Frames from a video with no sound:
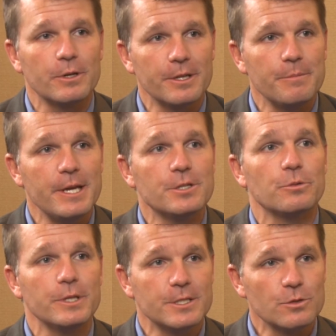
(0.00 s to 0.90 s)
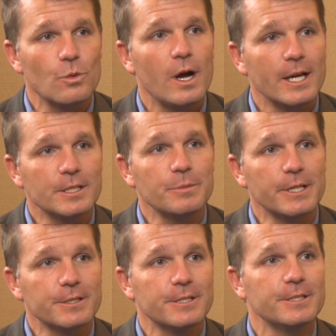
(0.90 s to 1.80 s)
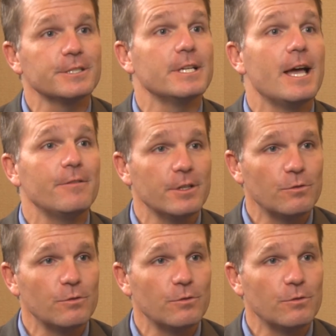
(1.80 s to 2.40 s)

one of the major reasons why is because it doesn't have